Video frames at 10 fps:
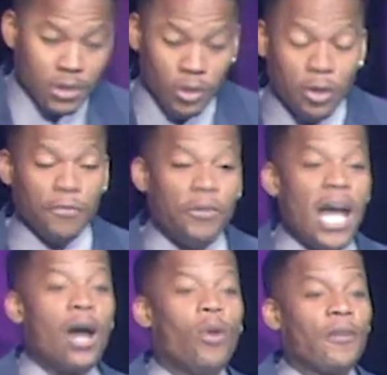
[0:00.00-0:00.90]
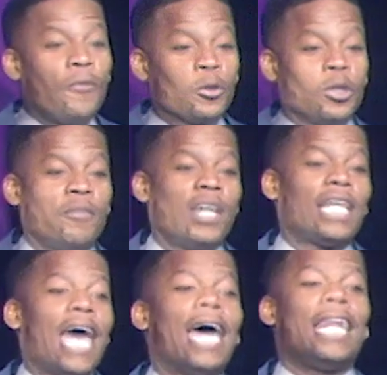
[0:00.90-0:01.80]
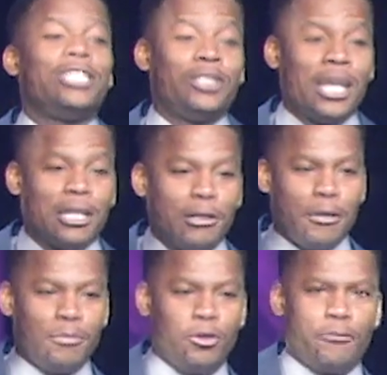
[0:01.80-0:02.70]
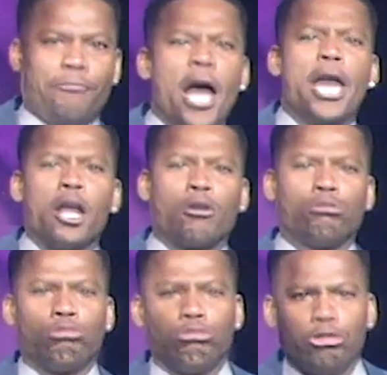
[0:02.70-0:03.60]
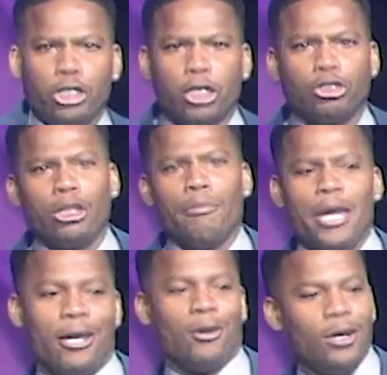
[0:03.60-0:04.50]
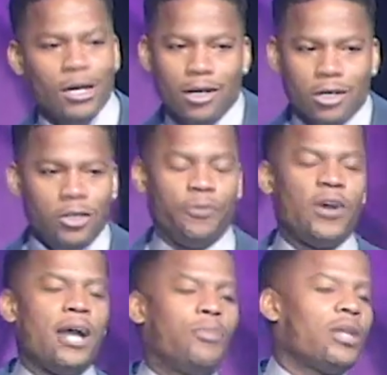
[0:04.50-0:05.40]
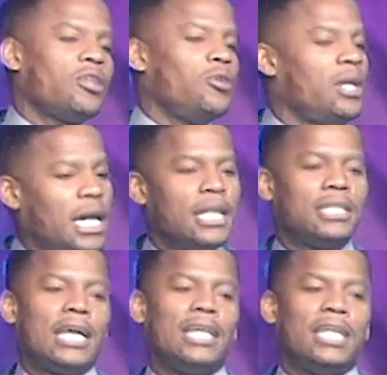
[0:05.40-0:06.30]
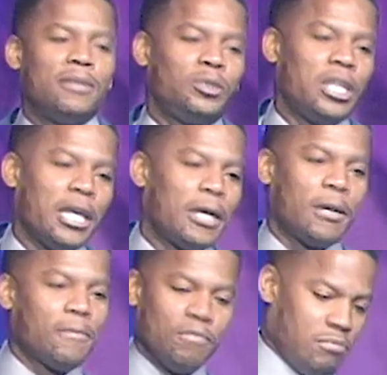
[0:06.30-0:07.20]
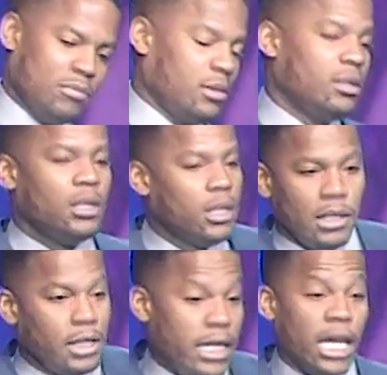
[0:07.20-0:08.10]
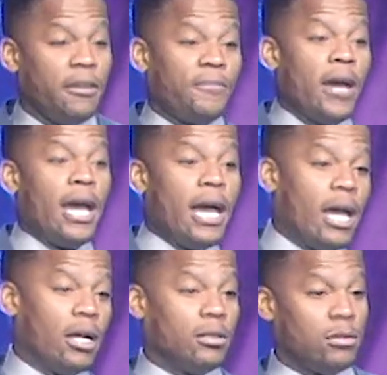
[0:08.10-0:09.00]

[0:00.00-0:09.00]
You can fire white folk. Don't even have to have they check. You're fired. Check's in the mail. You fired, brother, and you ain't got his goddamn check? He ain't fired.